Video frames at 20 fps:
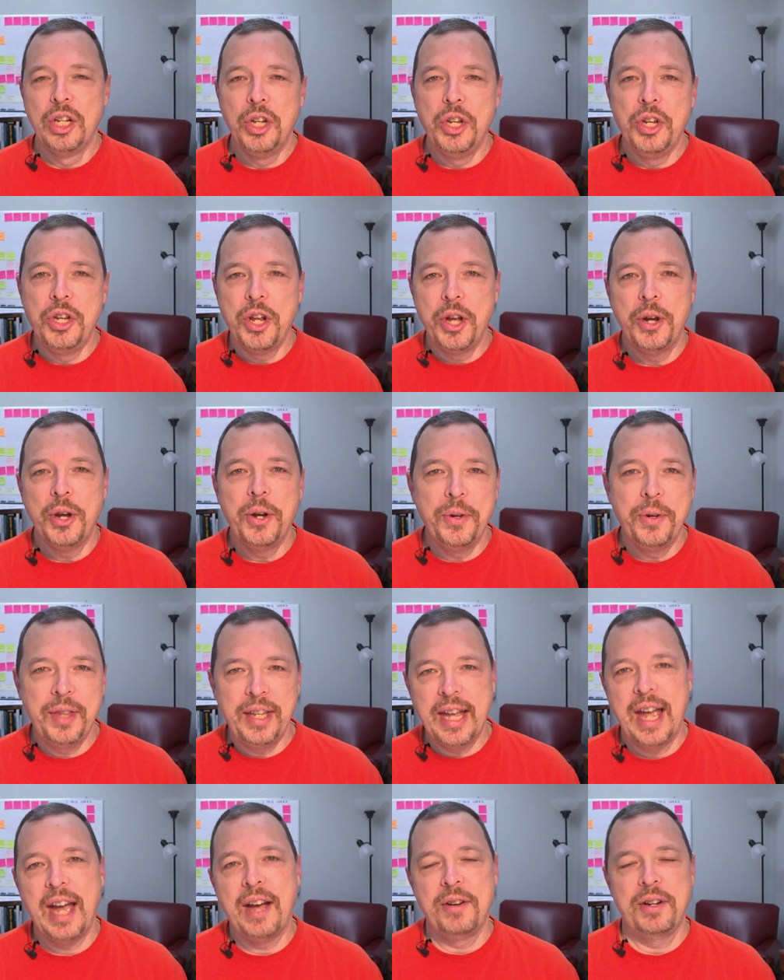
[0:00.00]
Know
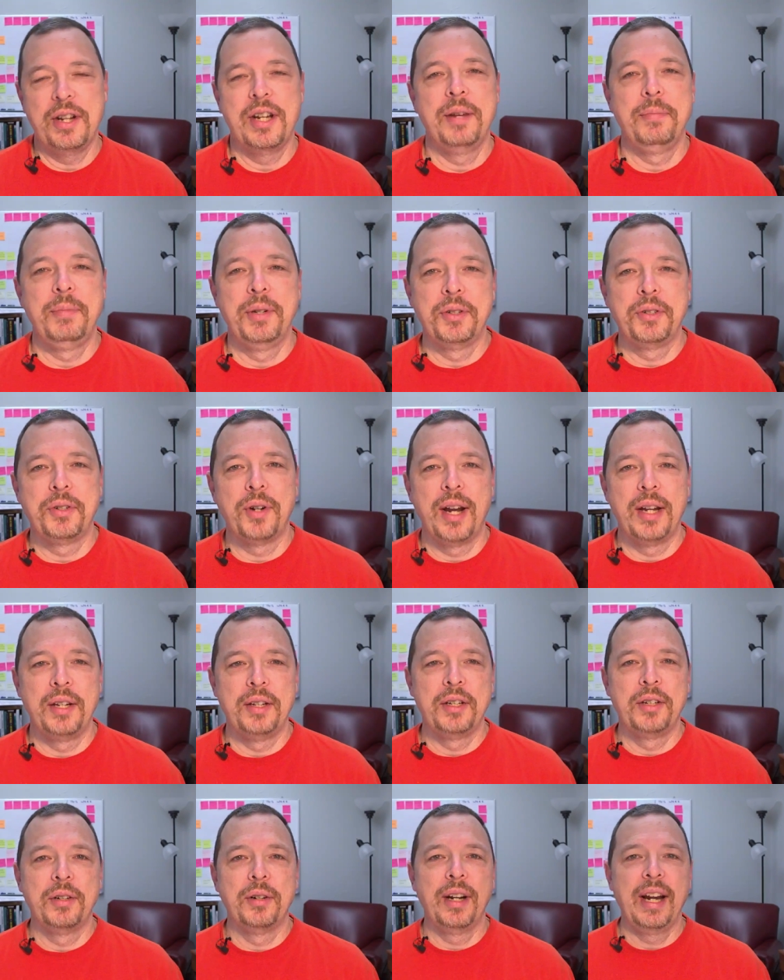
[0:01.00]
the outcome you're
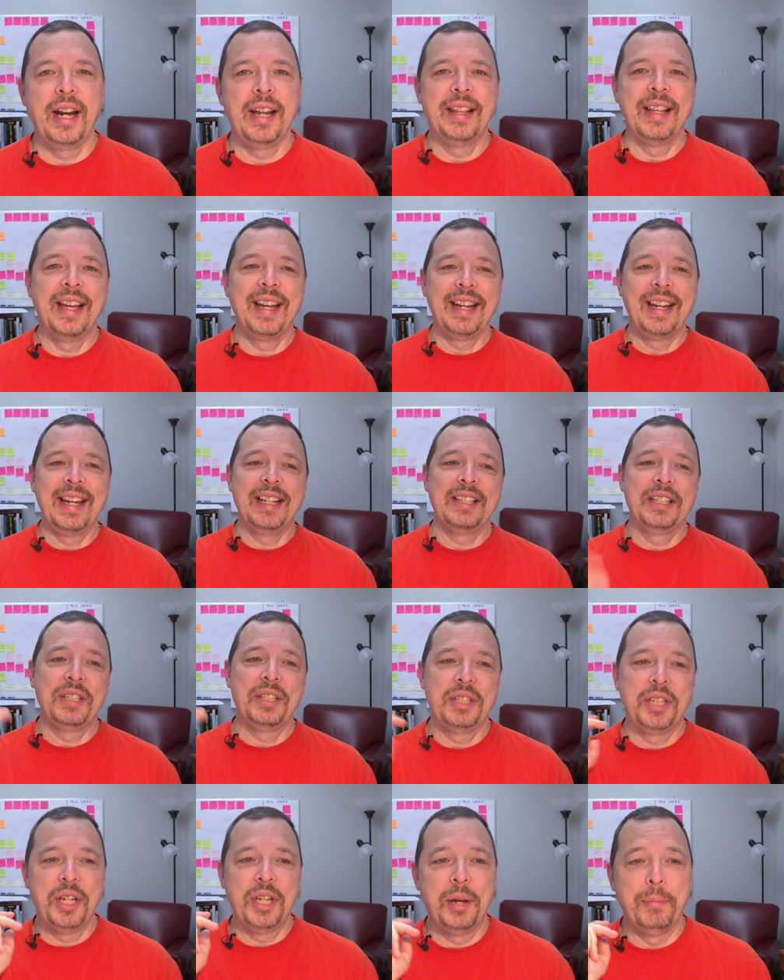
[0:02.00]
trying to create. That gets
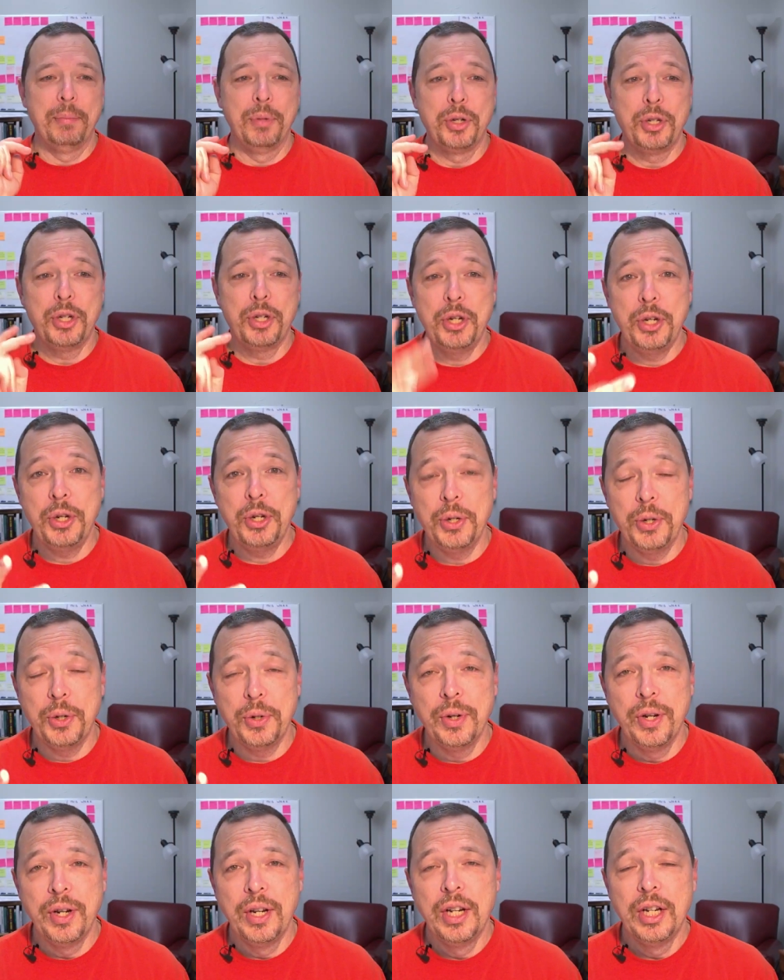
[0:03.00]
us to number
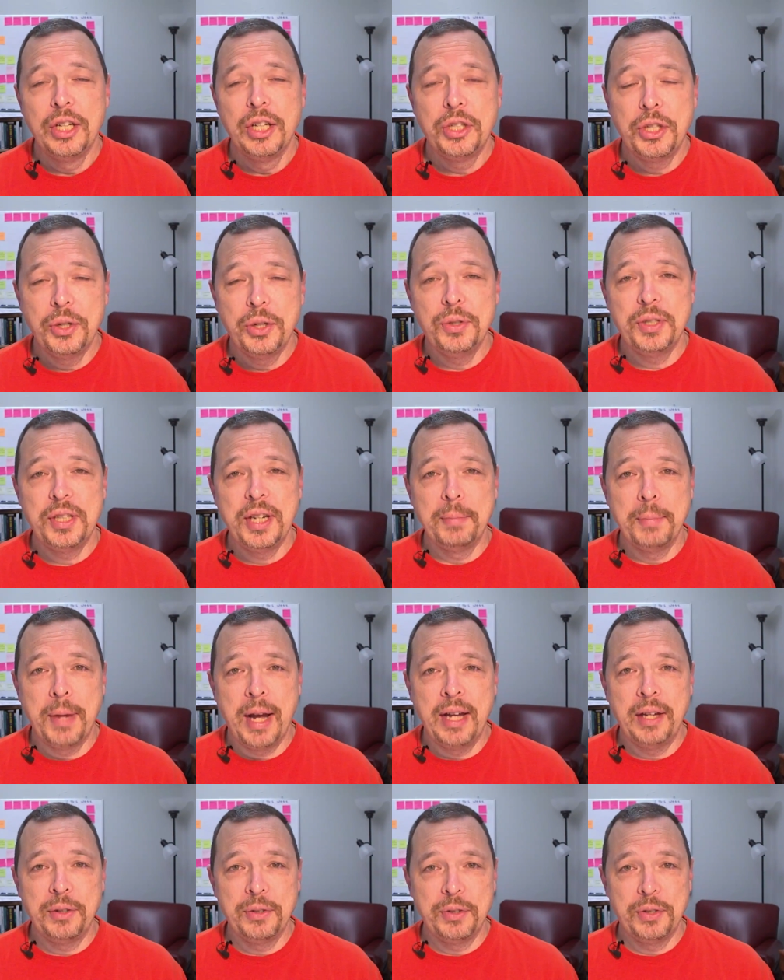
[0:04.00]
two, choosing
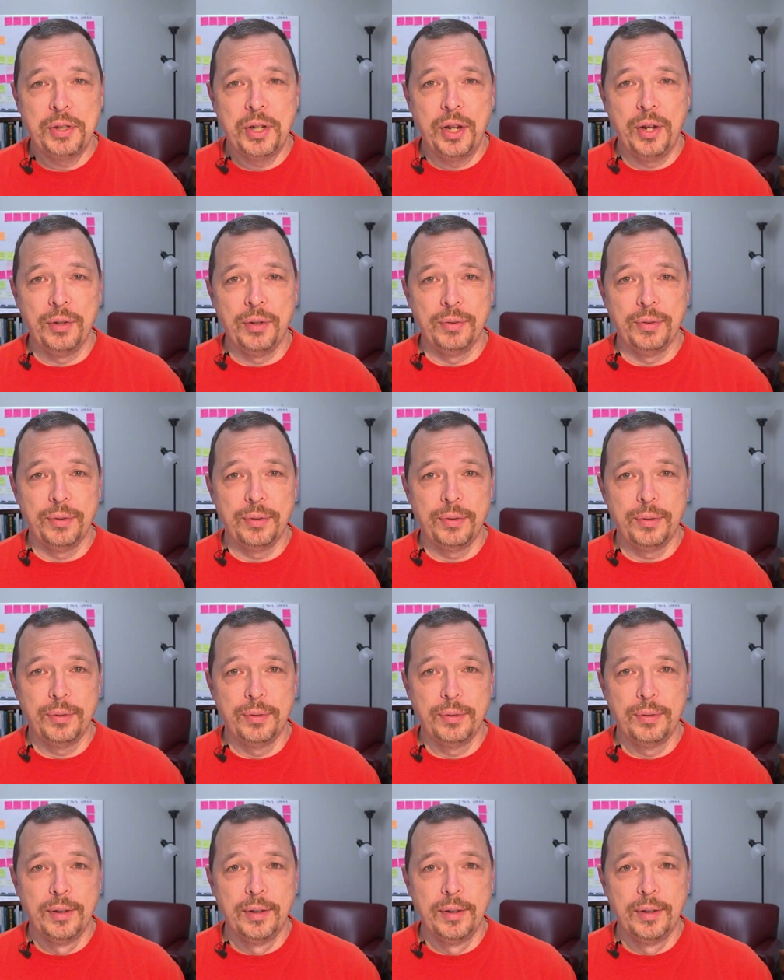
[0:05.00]
milestones.